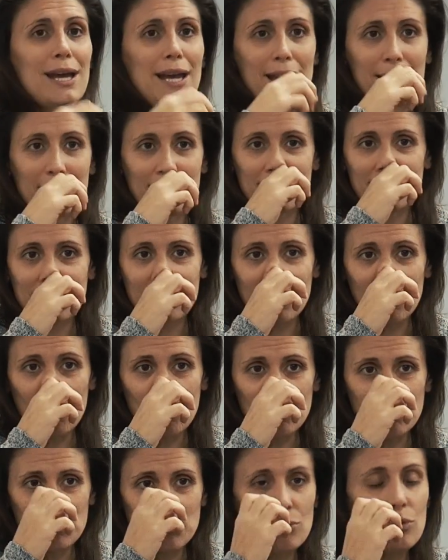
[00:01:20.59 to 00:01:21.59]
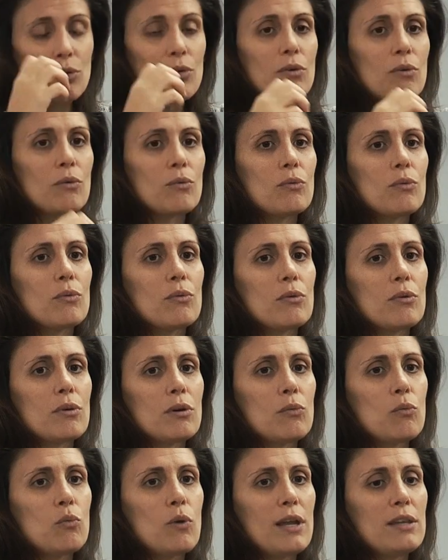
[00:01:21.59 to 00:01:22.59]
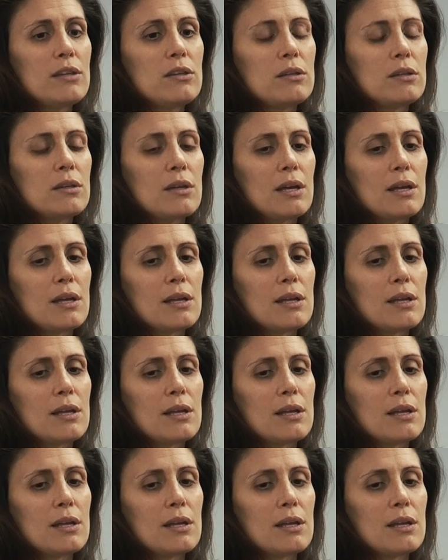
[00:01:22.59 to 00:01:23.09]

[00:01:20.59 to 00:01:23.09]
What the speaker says: And also, when